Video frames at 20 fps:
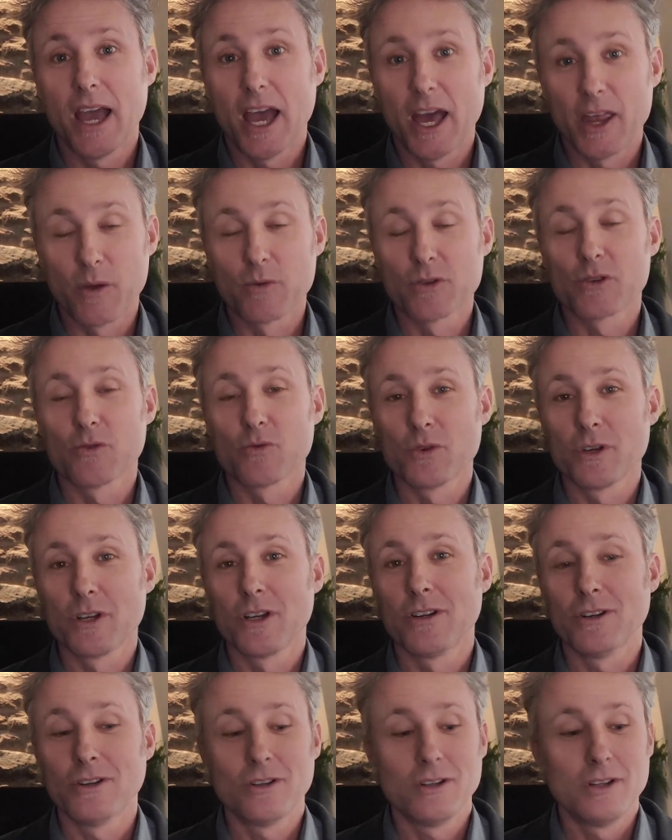and there was a
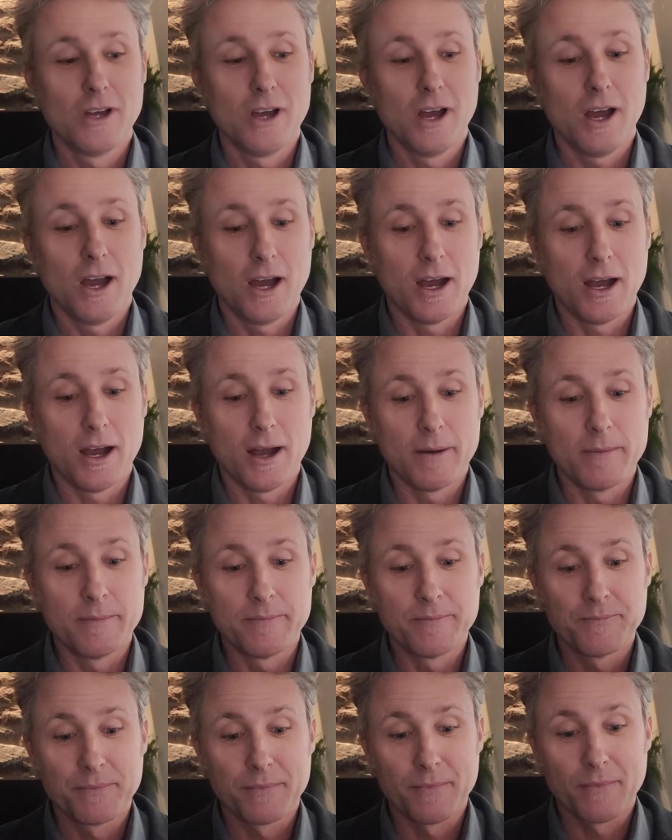real
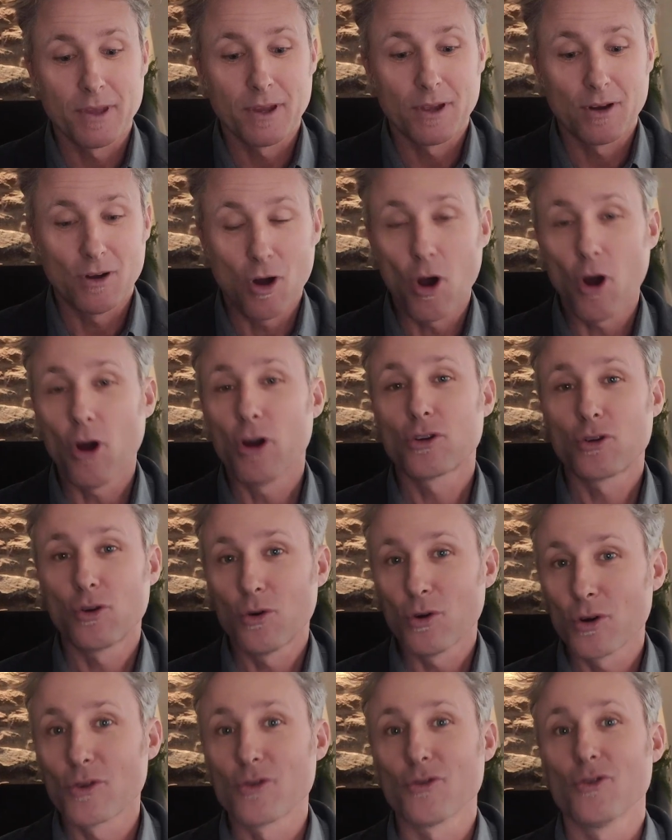
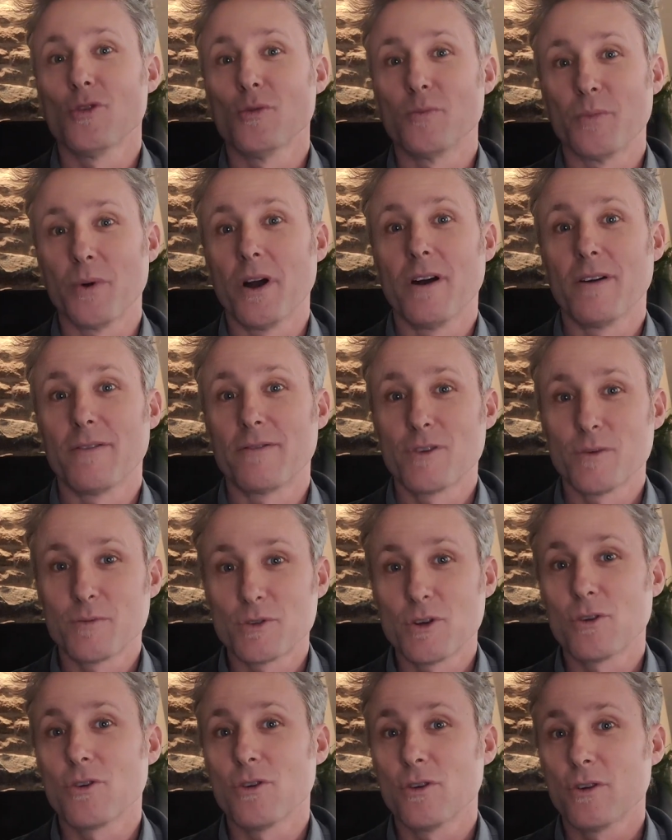hardcore group of
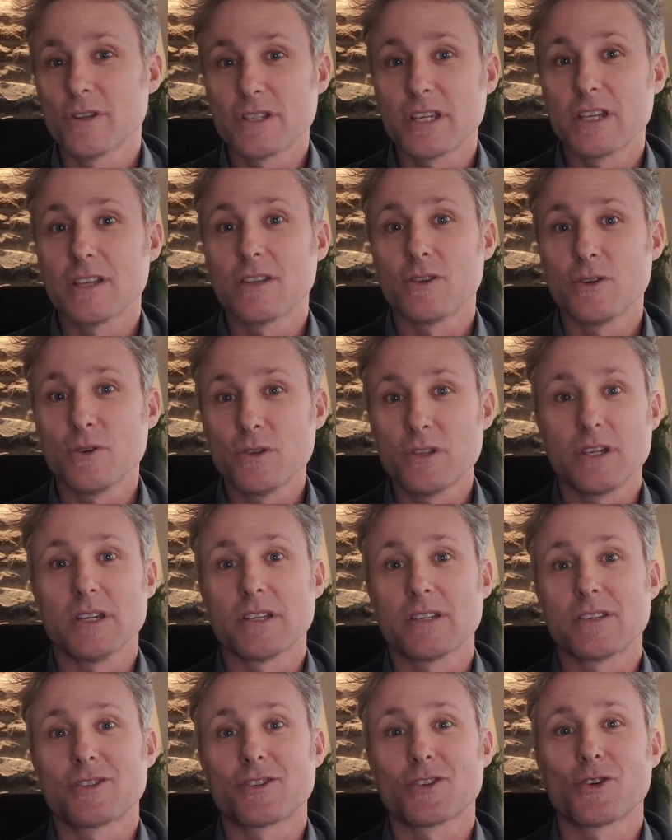cryptocurrency
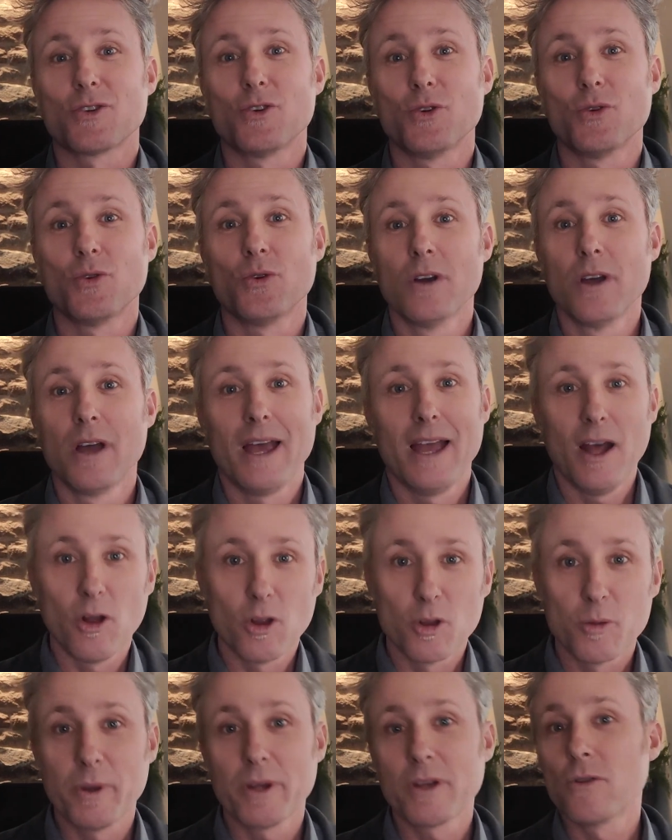enthusiasts who
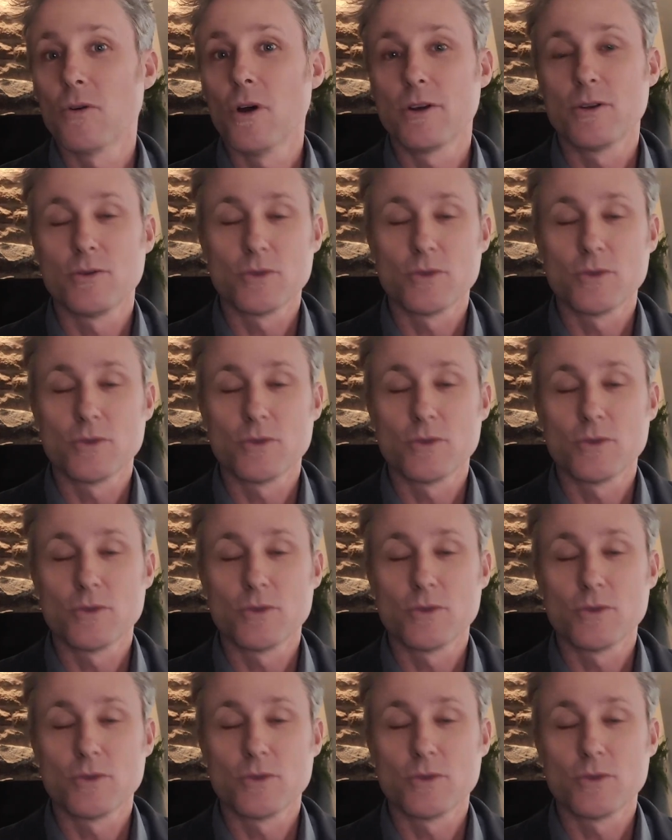held Bitcoin,